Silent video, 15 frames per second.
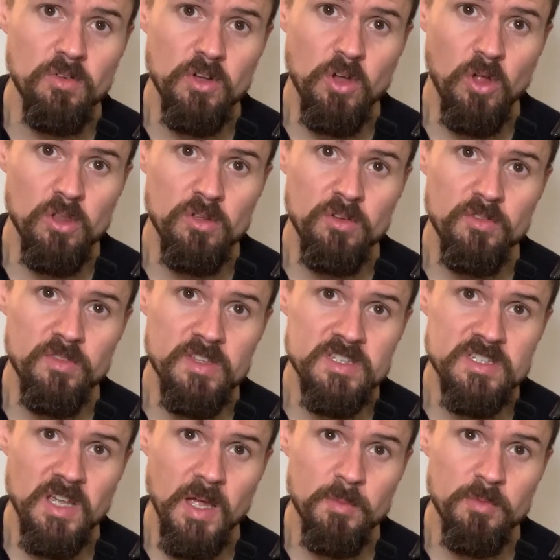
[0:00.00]
collar of this
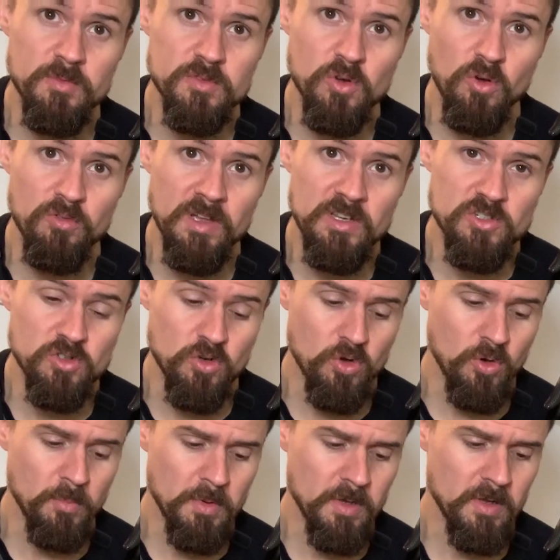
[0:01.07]
type of torque wrench
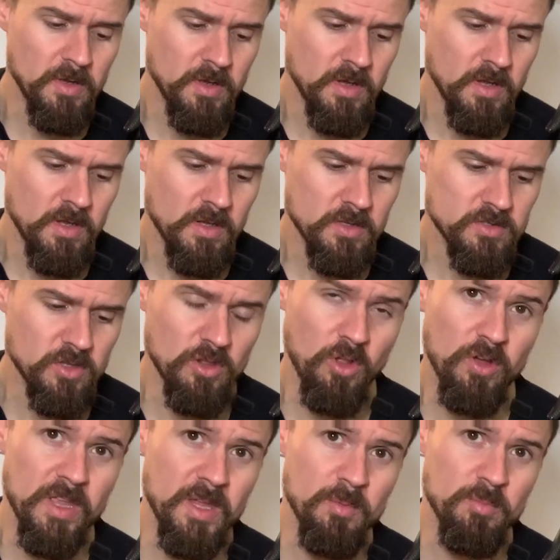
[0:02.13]
up to
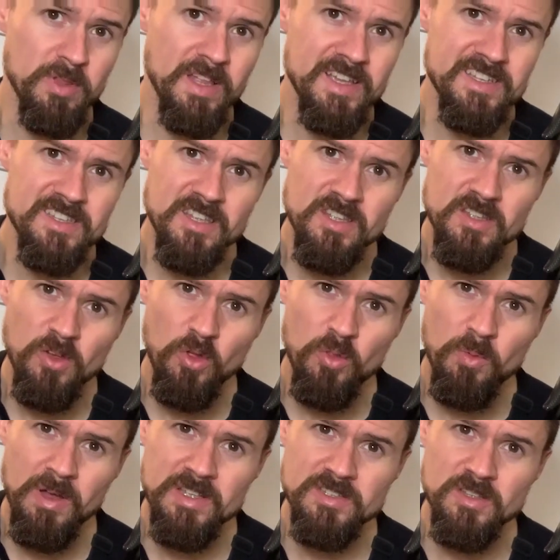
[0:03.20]
lock it in place,
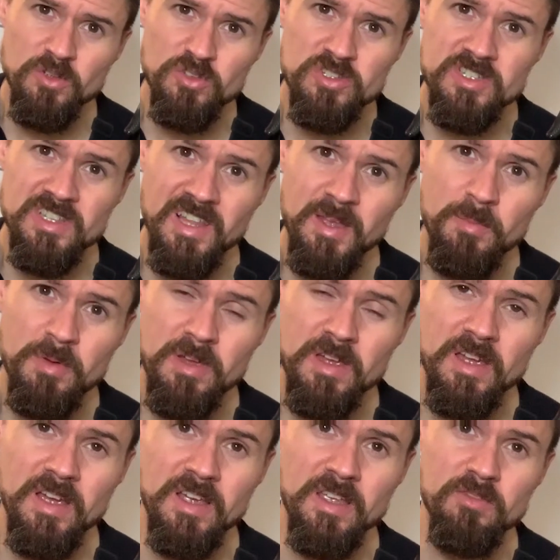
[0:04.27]
otherwise it will slip
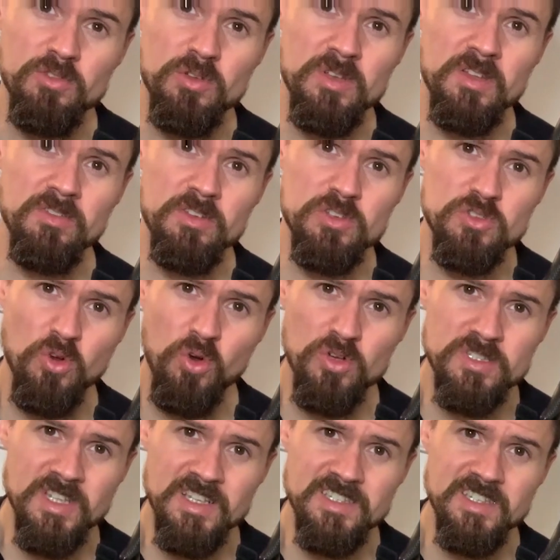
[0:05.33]
and give you a different torque
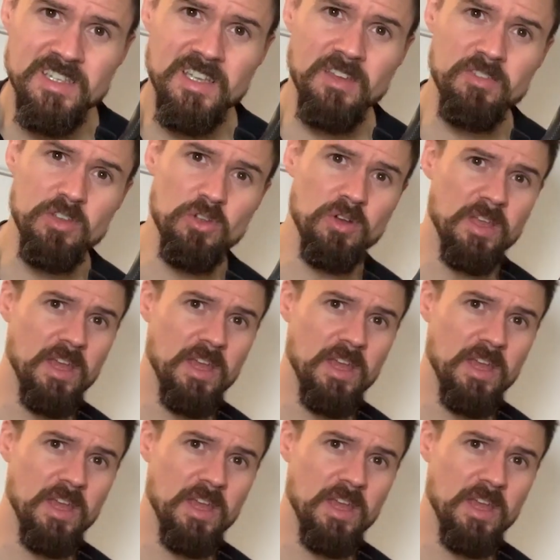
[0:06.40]
setting if you're not